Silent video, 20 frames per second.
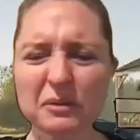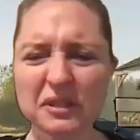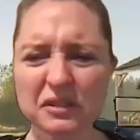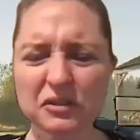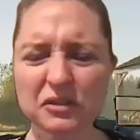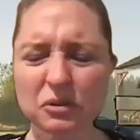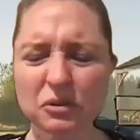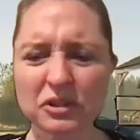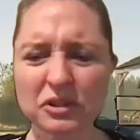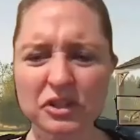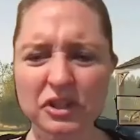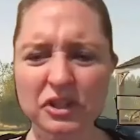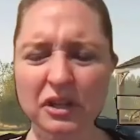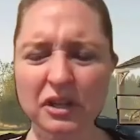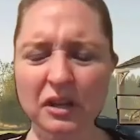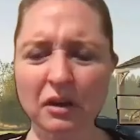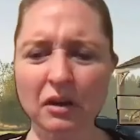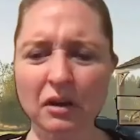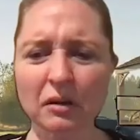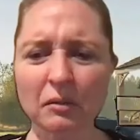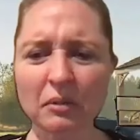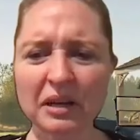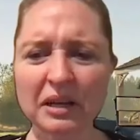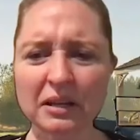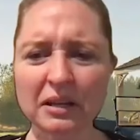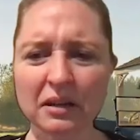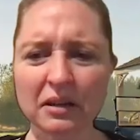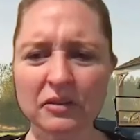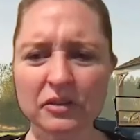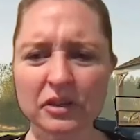it was extortion or
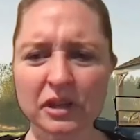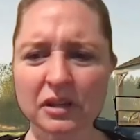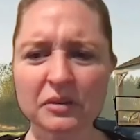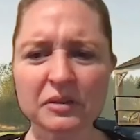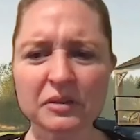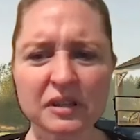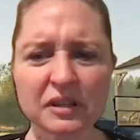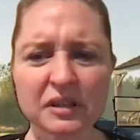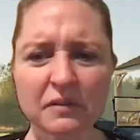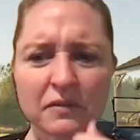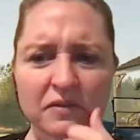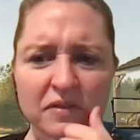money laundering or